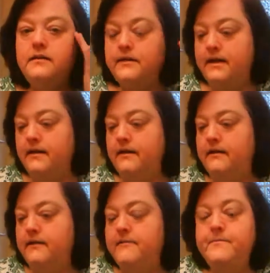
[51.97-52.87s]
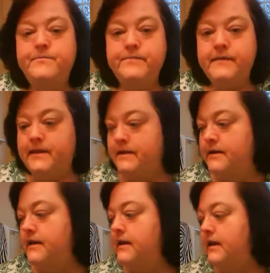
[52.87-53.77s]
Okay.
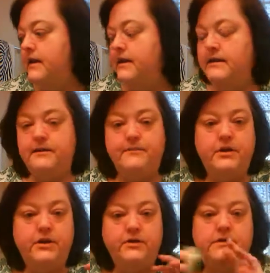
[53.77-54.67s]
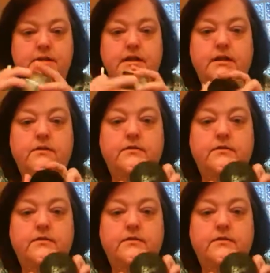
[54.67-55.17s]
And I'm going to use the